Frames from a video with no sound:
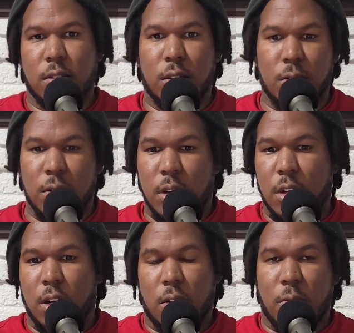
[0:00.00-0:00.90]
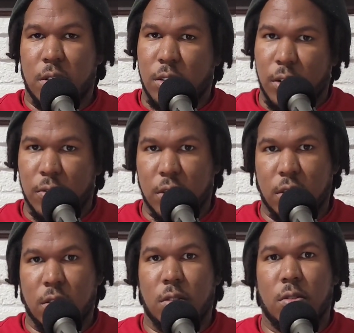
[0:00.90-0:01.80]
So what
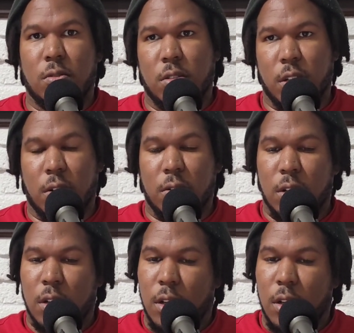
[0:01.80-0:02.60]
services do you sell?